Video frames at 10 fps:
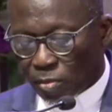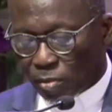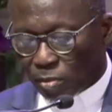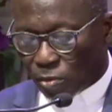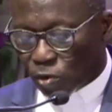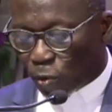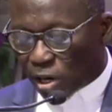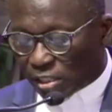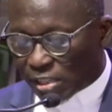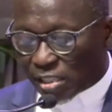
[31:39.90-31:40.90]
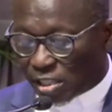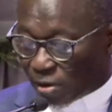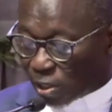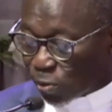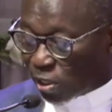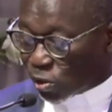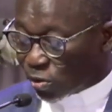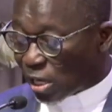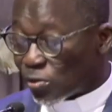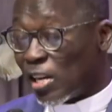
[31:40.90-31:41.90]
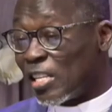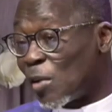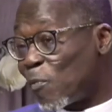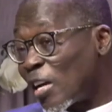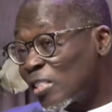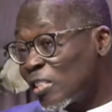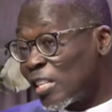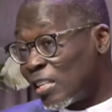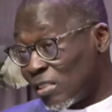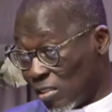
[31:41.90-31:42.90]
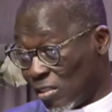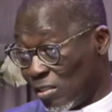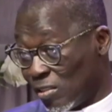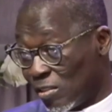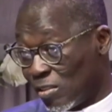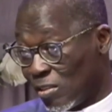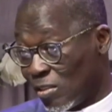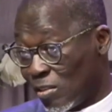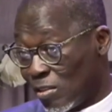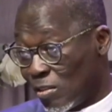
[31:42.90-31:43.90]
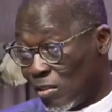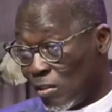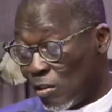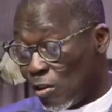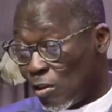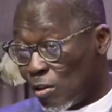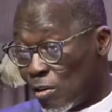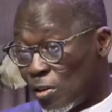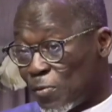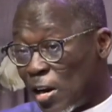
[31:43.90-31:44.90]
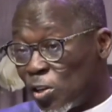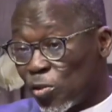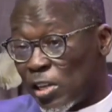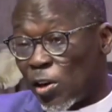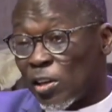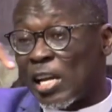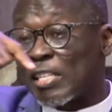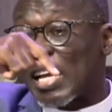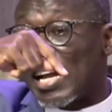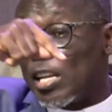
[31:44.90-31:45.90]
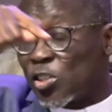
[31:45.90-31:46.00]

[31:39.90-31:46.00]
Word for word: So what he says in verse 22 is actually in the past tense, referring to the entire nation of